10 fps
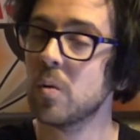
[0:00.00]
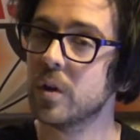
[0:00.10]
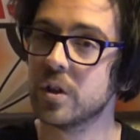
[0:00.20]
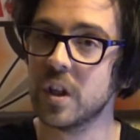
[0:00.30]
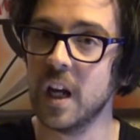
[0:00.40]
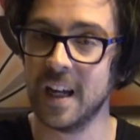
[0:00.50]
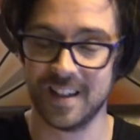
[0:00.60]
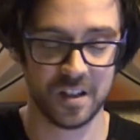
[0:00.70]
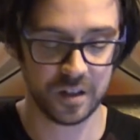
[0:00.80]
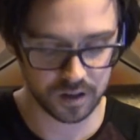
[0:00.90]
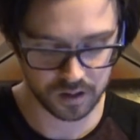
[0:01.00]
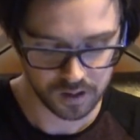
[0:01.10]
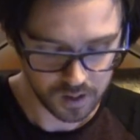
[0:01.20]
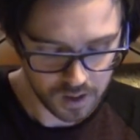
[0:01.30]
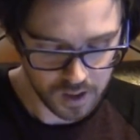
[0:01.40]
which is excellent.
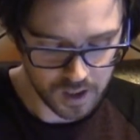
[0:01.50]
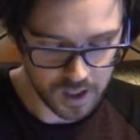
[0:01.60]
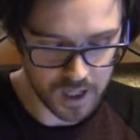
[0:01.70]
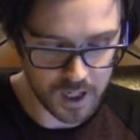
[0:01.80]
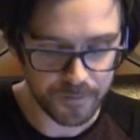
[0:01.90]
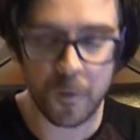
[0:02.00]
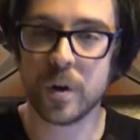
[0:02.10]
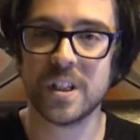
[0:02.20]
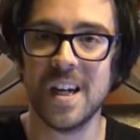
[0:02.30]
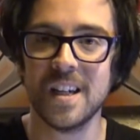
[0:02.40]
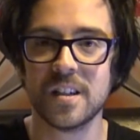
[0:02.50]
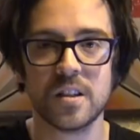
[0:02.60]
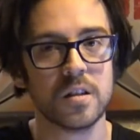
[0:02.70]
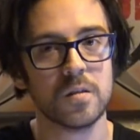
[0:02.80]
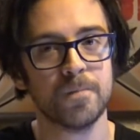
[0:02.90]
Uh, 4
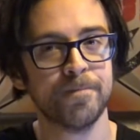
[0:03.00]
attacks,